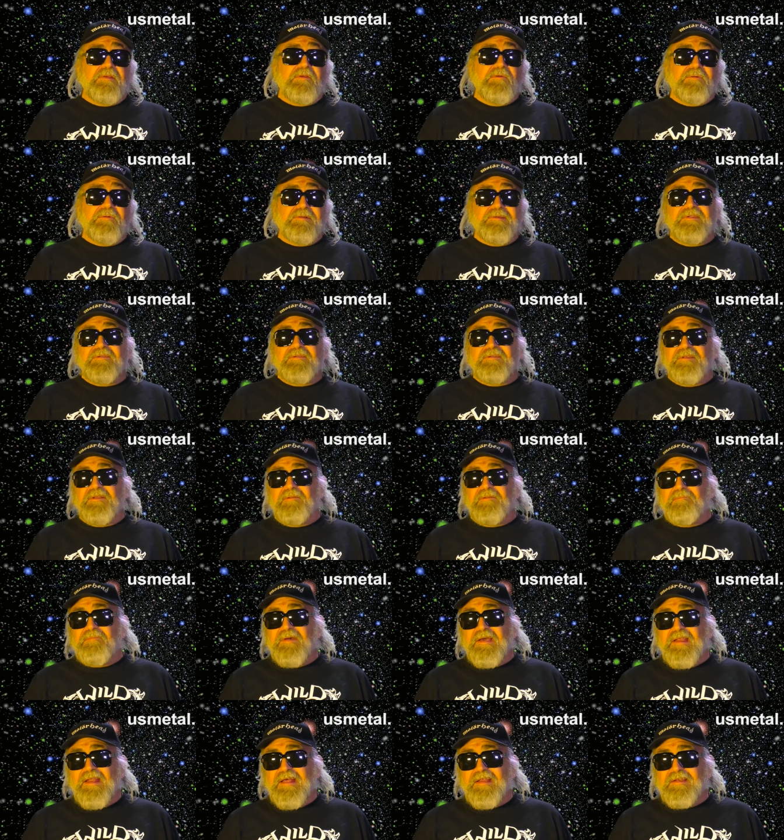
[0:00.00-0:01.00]
which he was a little
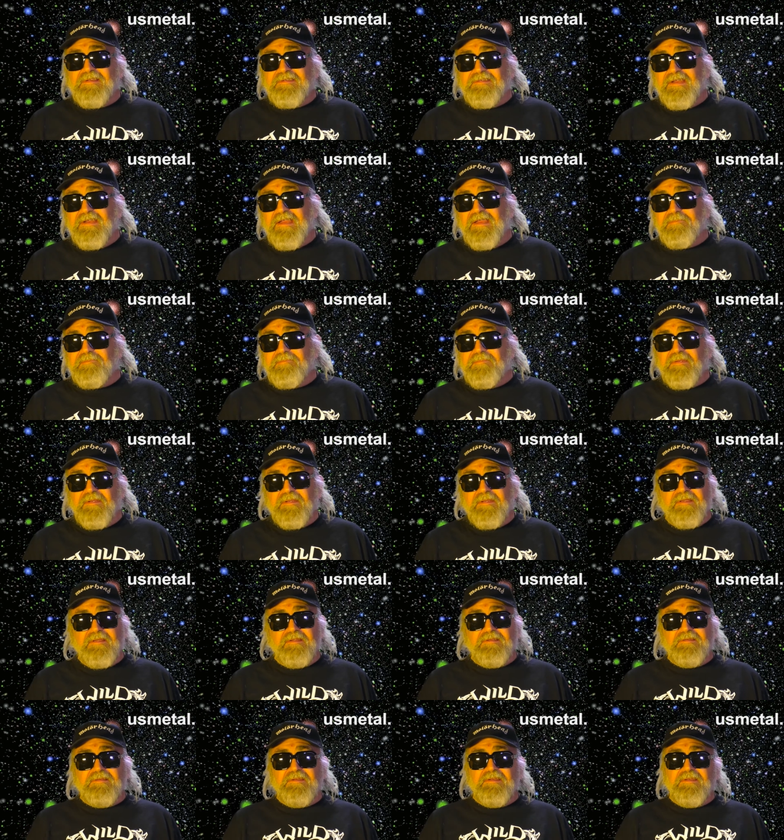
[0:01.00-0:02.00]
bent out of shape
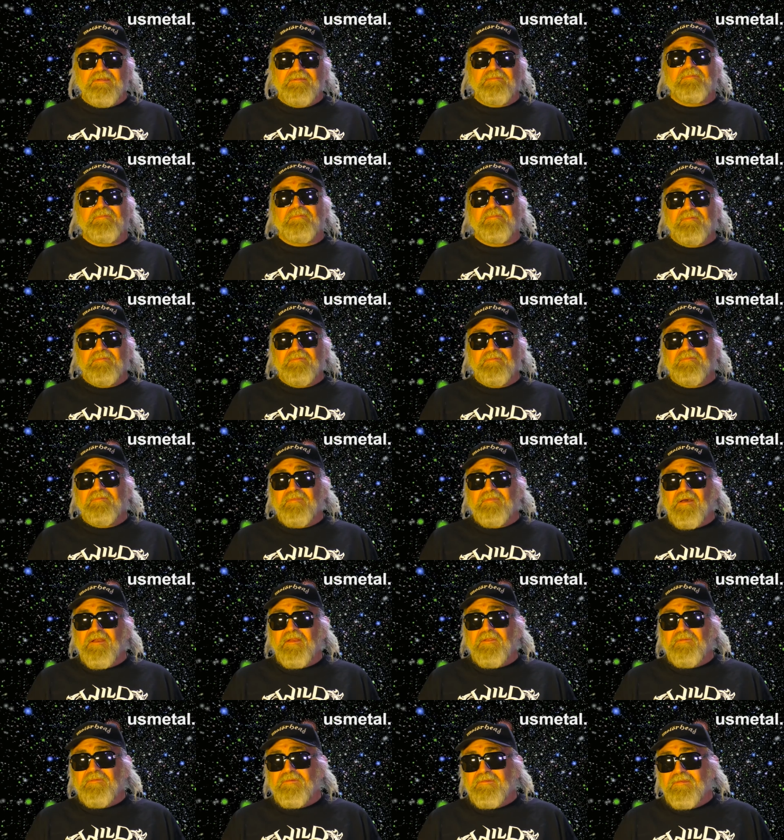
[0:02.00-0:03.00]
because he
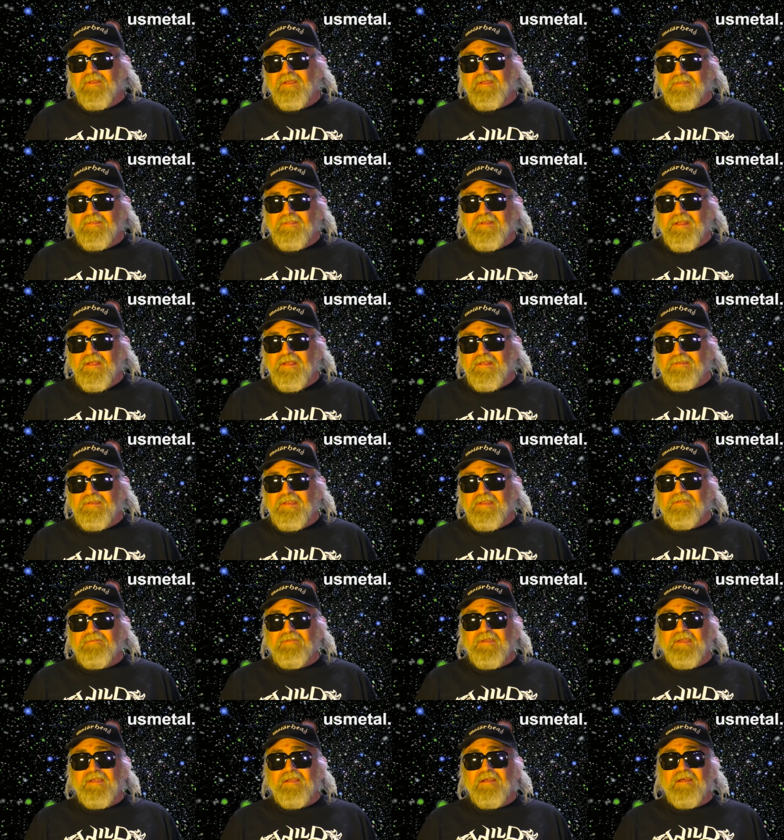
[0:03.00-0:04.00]
thought he was like the next
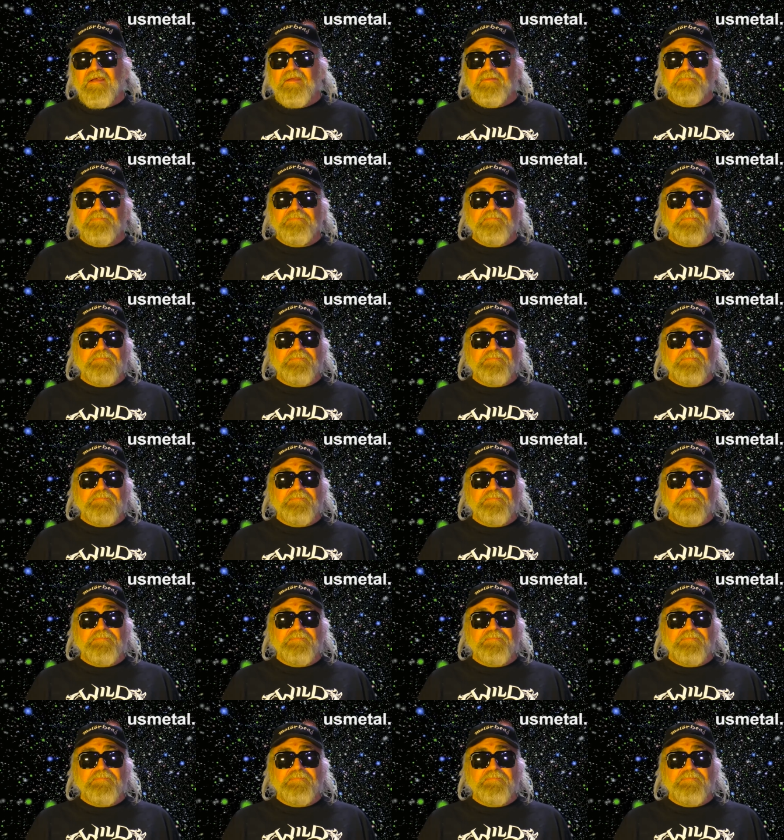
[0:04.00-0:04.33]
Yngwie guy.